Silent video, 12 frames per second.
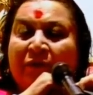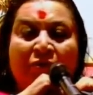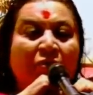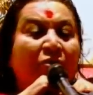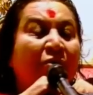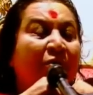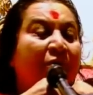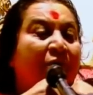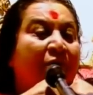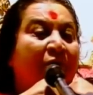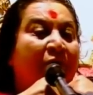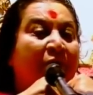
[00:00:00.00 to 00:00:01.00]
So,
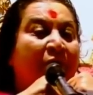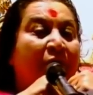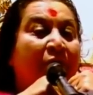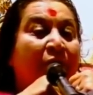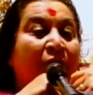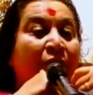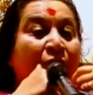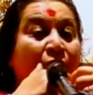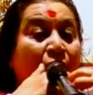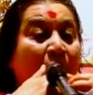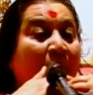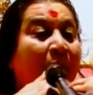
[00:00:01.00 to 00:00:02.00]

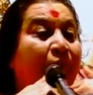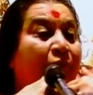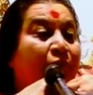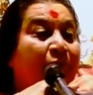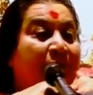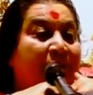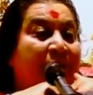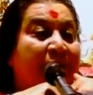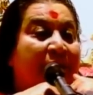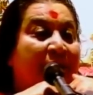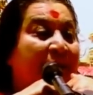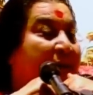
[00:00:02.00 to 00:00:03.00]
you have to
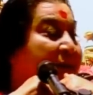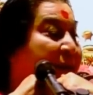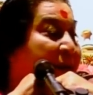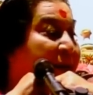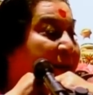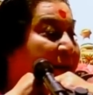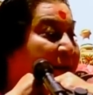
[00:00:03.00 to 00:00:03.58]
first understand